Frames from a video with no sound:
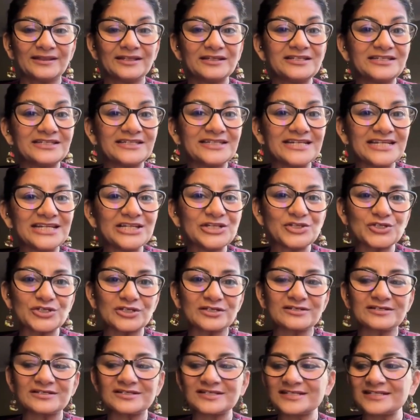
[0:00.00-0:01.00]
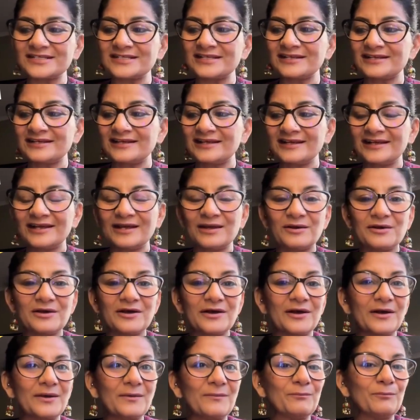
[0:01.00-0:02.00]
The teachers
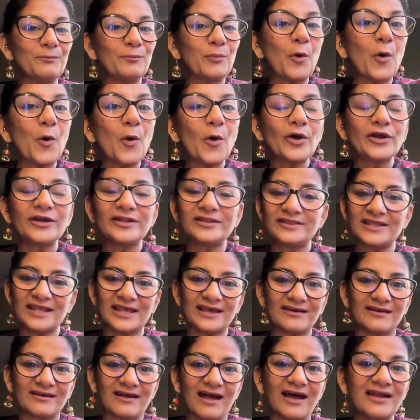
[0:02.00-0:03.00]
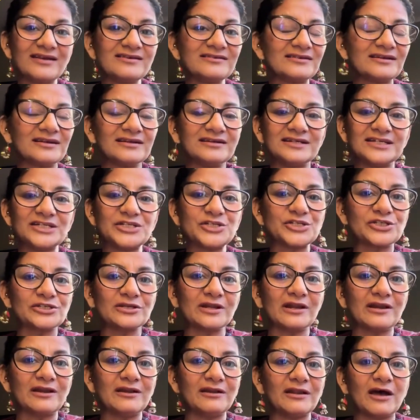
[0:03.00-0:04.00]
poured their
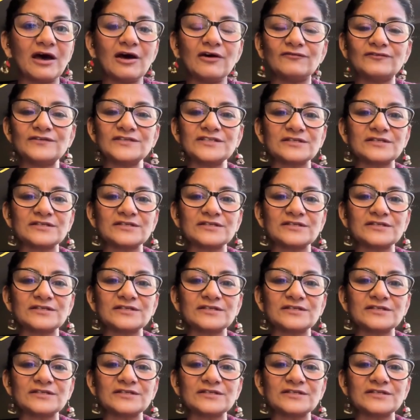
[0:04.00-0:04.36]
unconditional love,